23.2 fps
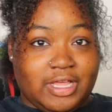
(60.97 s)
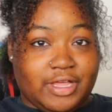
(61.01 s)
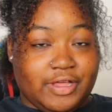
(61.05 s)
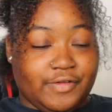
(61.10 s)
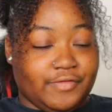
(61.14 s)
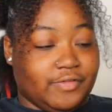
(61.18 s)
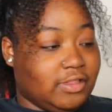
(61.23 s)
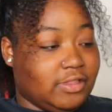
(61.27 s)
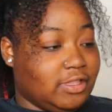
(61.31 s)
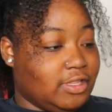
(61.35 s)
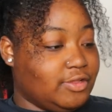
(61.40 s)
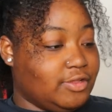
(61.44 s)

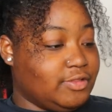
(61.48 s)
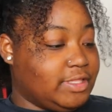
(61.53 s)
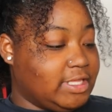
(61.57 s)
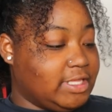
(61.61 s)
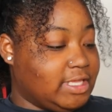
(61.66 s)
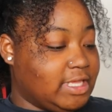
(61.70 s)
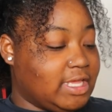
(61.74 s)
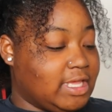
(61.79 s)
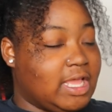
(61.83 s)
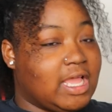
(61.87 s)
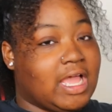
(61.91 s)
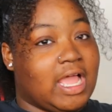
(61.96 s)
of
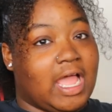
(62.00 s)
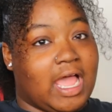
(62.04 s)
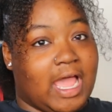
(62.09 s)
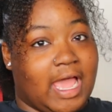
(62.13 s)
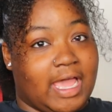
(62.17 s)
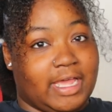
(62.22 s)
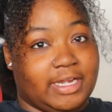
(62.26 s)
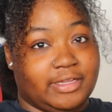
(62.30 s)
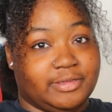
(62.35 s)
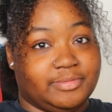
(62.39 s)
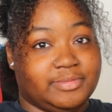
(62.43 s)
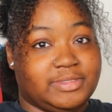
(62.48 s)
clothing
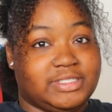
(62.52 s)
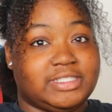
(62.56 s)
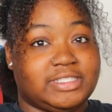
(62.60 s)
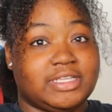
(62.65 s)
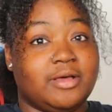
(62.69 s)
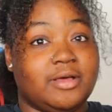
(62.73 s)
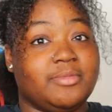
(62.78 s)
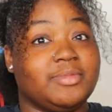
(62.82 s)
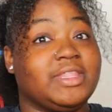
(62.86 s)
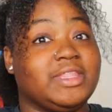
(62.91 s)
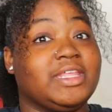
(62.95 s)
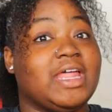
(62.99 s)
items.
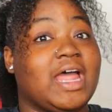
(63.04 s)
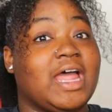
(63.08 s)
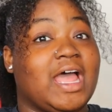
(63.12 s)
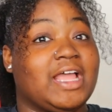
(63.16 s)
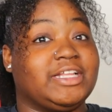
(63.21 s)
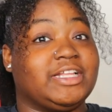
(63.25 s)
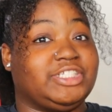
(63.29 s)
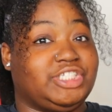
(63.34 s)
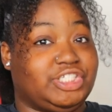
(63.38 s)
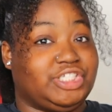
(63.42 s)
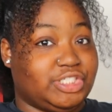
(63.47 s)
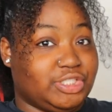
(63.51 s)
Some that
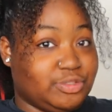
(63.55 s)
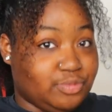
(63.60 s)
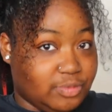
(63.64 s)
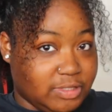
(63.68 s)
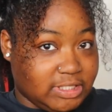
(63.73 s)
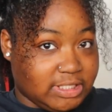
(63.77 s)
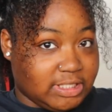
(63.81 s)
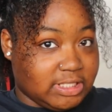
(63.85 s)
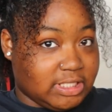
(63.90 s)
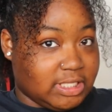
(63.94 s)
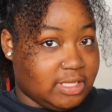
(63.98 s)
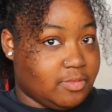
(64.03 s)
I just
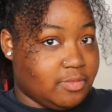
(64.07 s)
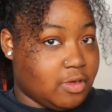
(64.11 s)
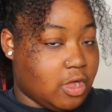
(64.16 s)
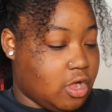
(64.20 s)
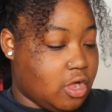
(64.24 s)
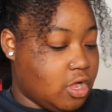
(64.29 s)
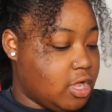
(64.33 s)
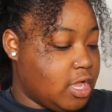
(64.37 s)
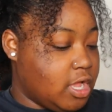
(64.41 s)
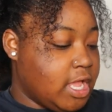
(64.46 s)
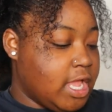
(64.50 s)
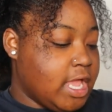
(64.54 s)
recently
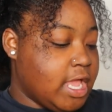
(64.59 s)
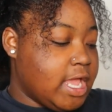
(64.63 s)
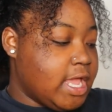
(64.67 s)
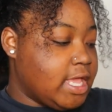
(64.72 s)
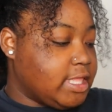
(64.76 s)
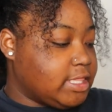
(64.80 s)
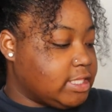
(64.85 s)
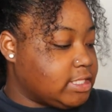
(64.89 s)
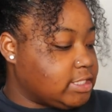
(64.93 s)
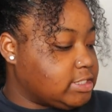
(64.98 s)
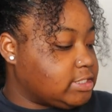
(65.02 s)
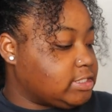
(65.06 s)
bought
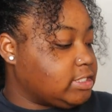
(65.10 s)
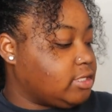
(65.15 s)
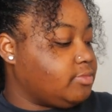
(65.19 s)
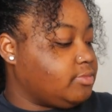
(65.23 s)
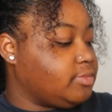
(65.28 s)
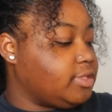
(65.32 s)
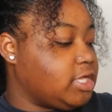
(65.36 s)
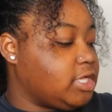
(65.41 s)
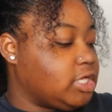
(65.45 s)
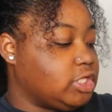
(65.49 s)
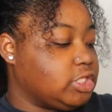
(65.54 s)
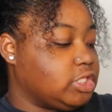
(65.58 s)
and then
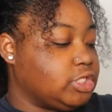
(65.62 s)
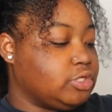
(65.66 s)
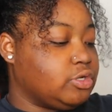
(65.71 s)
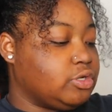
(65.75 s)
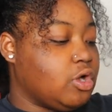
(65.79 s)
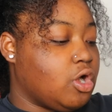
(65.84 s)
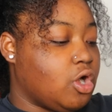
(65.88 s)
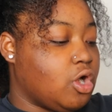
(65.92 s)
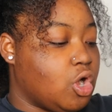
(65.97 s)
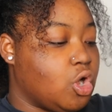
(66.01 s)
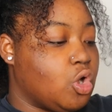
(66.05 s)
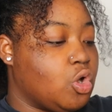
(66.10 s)
some that are a little
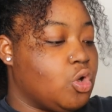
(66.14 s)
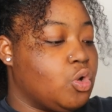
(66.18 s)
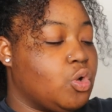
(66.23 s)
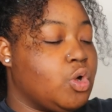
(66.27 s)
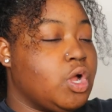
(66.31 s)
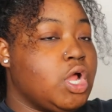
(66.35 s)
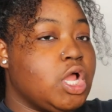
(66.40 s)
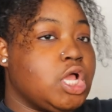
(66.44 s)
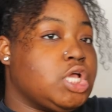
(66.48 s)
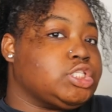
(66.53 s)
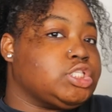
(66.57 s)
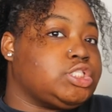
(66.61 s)
old.
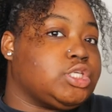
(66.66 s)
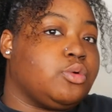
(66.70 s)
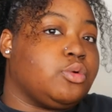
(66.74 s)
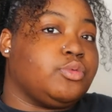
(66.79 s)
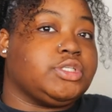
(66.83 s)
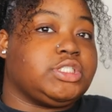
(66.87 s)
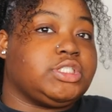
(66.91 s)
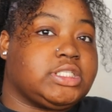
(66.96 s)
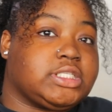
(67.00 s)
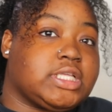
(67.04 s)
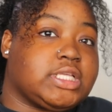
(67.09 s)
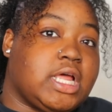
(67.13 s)
So
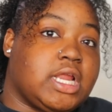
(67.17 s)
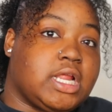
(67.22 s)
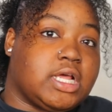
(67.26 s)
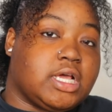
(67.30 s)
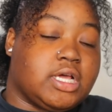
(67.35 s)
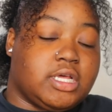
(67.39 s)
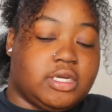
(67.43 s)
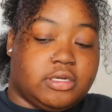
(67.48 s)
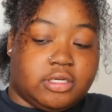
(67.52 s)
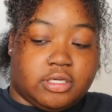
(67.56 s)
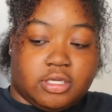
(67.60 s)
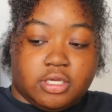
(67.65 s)
we're just kind of
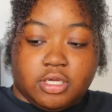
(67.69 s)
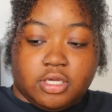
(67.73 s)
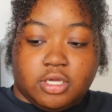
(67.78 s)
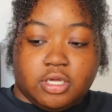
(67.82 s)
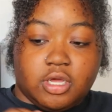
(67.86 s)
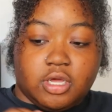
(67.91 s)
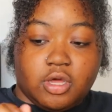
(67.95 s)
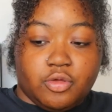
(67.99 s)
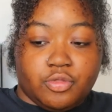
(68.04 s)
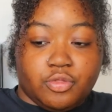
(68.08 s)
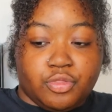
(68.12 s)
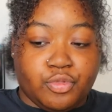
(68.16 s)
gonna
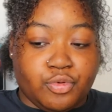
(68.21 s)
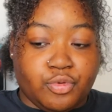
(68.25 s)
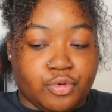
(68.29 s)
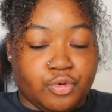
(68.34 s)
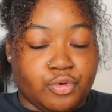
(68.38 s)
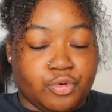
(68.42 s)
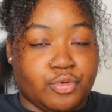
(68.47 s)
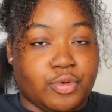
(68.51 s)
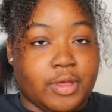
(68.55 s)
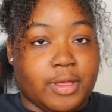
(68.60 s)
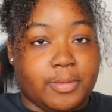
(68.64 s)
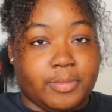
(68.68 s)
go
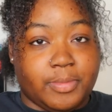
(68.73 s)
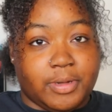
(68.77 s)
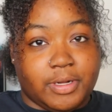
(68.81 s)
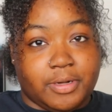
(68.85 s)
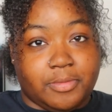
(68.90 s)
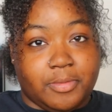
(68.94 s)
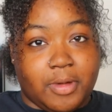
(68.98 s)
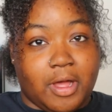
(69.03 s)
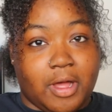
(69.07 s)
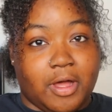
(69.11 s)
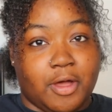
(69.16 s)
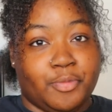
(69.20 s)
through and put
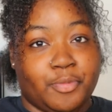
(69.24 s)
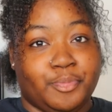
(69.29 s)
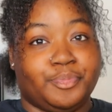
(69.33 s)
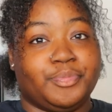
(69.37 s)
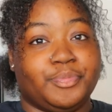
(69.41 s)
them on.